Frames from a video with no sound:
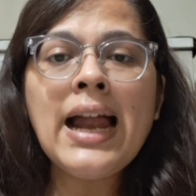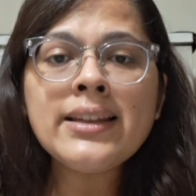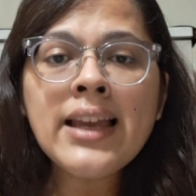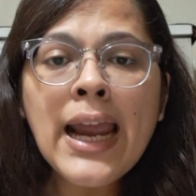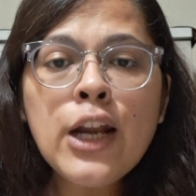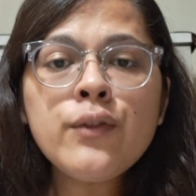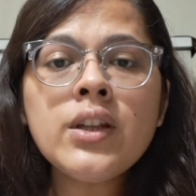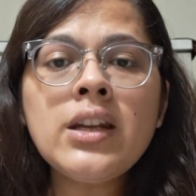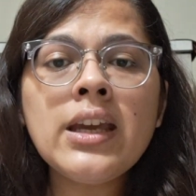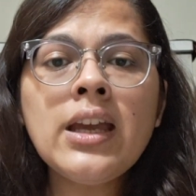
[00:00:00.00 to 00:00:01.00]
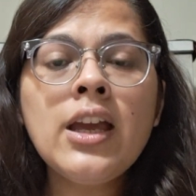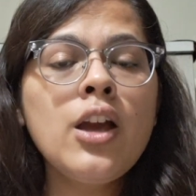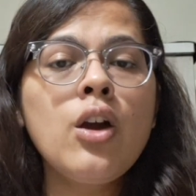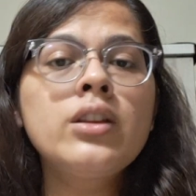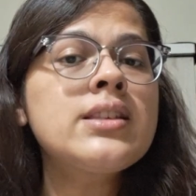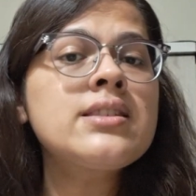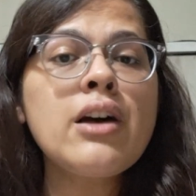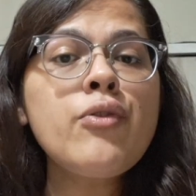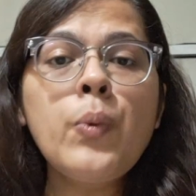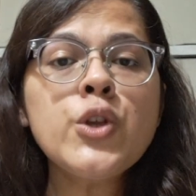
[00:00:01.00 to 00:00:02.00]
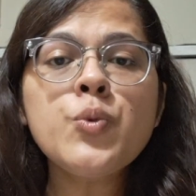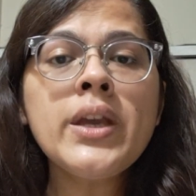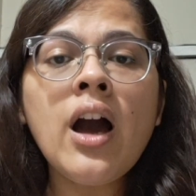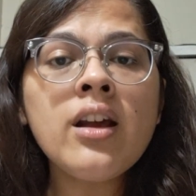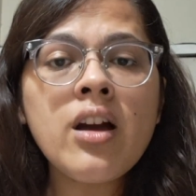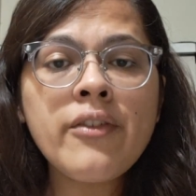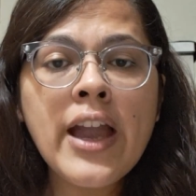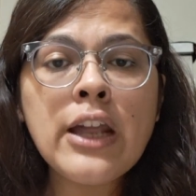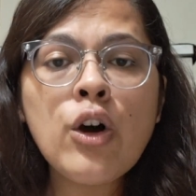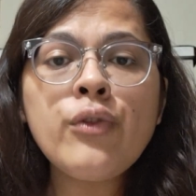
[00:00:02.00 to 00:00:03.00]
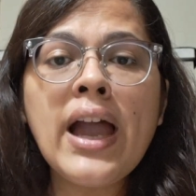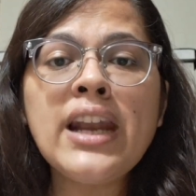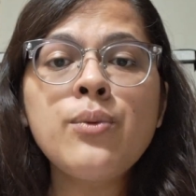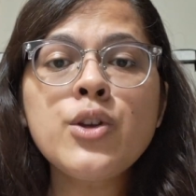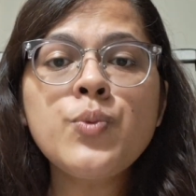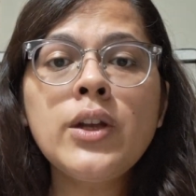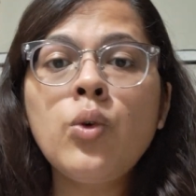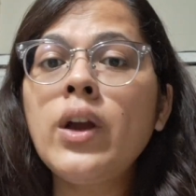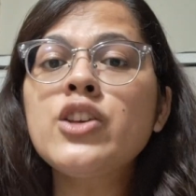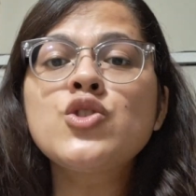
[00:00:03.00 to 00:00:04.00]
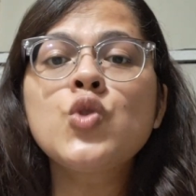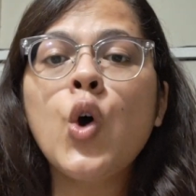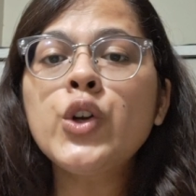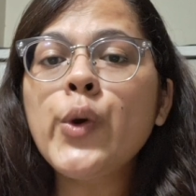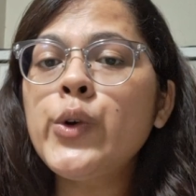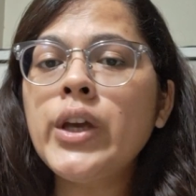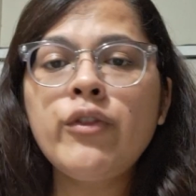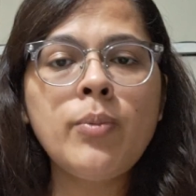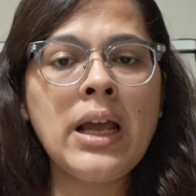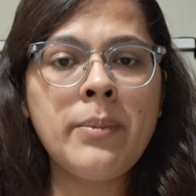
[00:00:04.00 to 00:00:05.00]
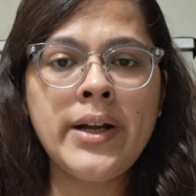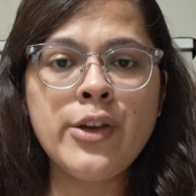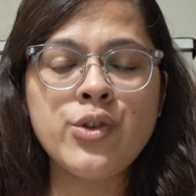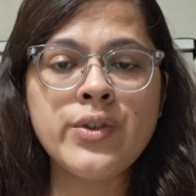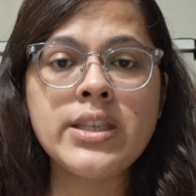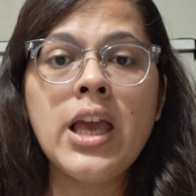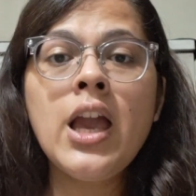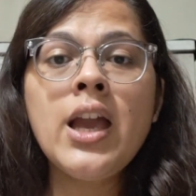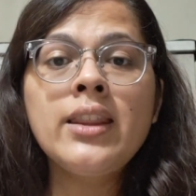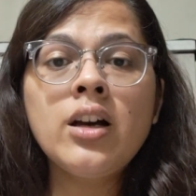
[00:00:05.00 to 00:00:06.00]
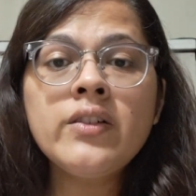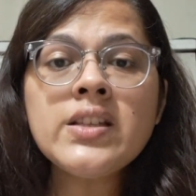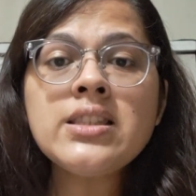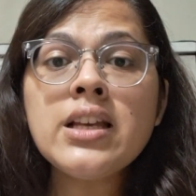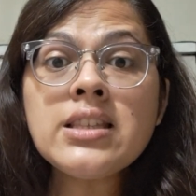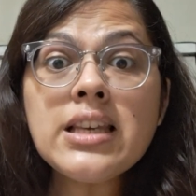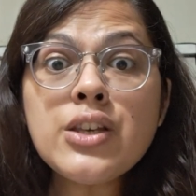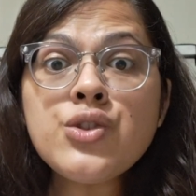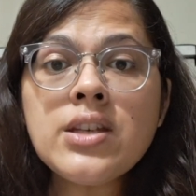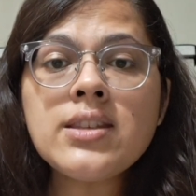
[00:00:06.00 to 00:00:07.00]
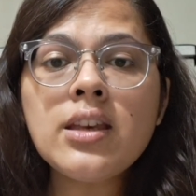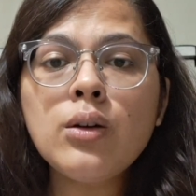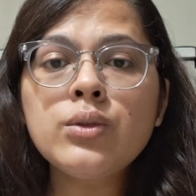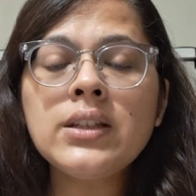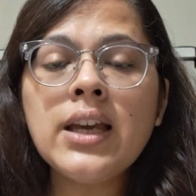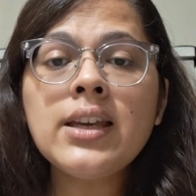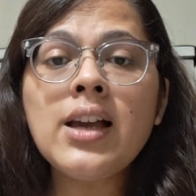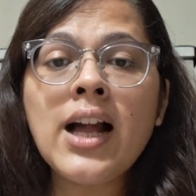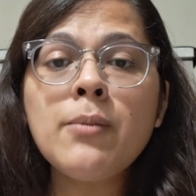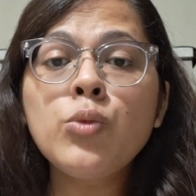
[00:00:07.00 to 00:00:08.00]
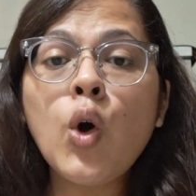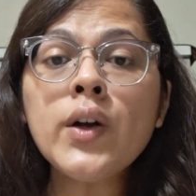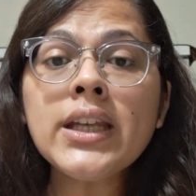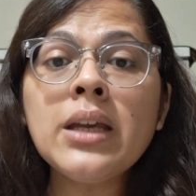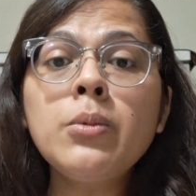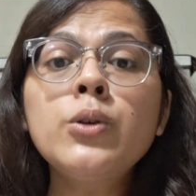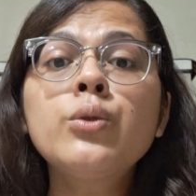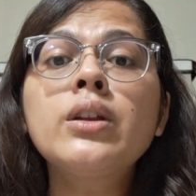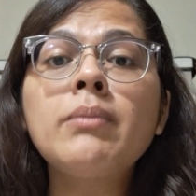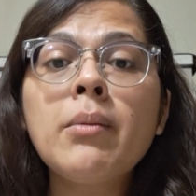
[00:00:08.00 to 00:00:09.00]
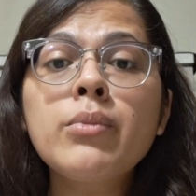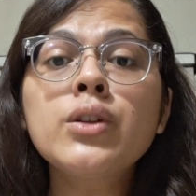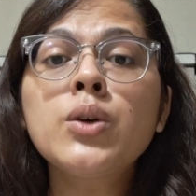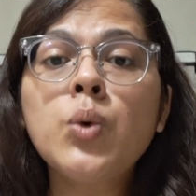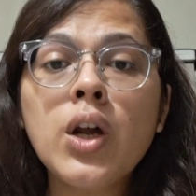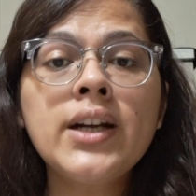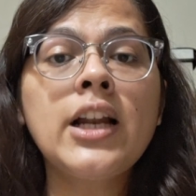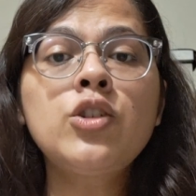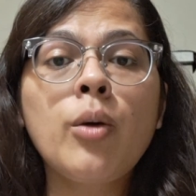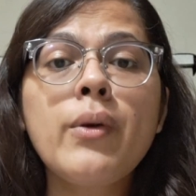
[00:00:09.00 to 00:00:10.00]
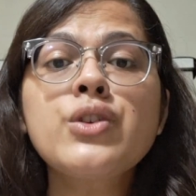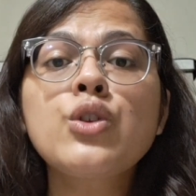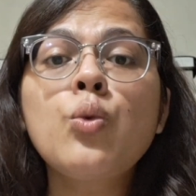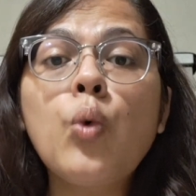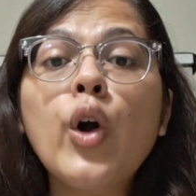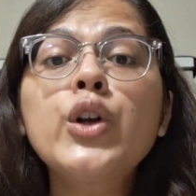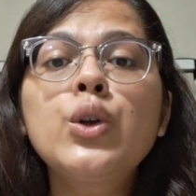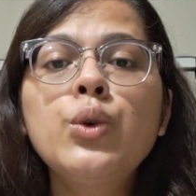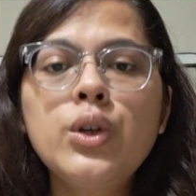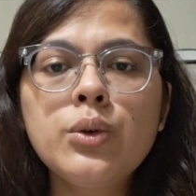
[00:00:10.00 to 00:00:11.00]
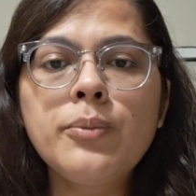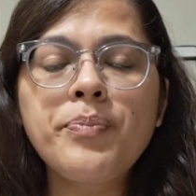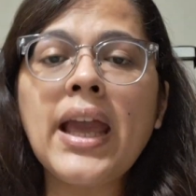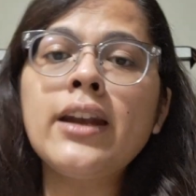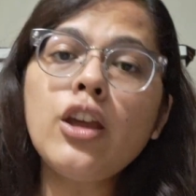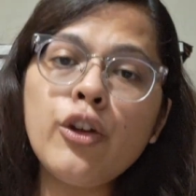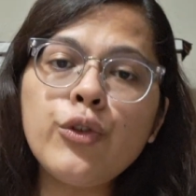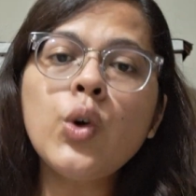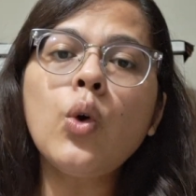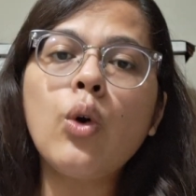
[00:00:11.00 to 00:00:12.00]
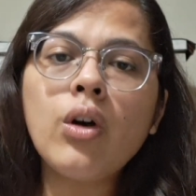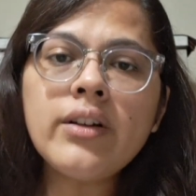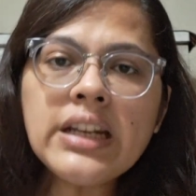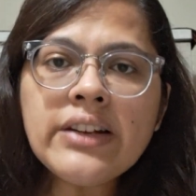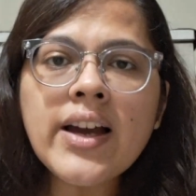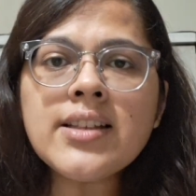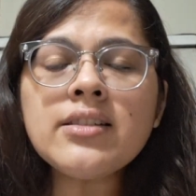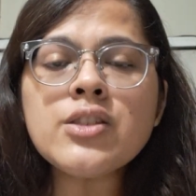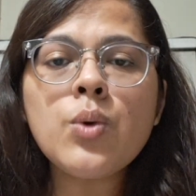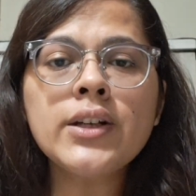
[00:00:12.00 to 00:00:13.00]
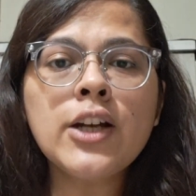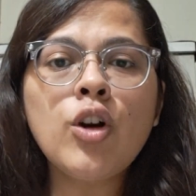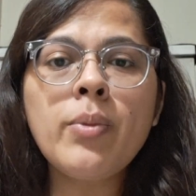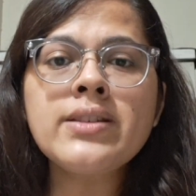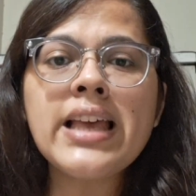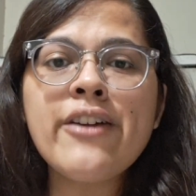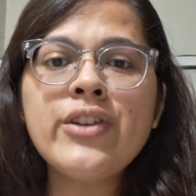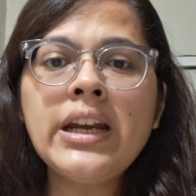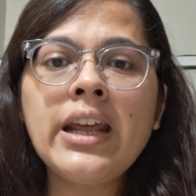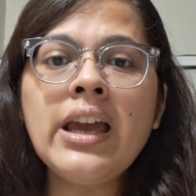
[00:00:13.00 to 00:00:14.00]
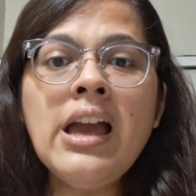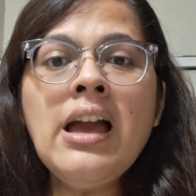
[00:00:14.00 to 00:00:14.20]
at the end of the day the stuff which we are aware of and which we know is not going to give you palpitations nervousness is cheez ki hoti hai ki i am not able to remember the volatile topics now what to do and if you are already revising these volatile topics every day